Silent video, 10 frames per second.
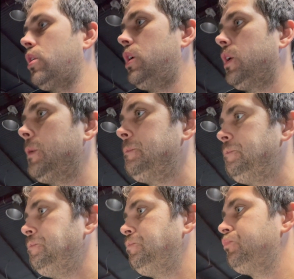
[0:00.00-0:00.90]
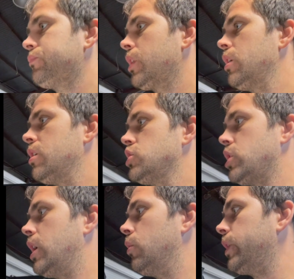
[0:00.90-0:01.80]
car.
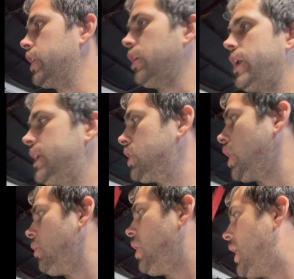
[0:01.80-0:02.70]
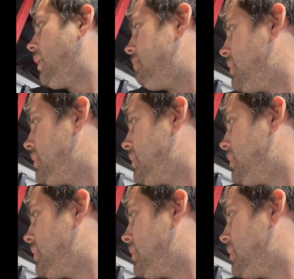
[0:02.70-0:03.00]
So we're gonna go ahead and go up.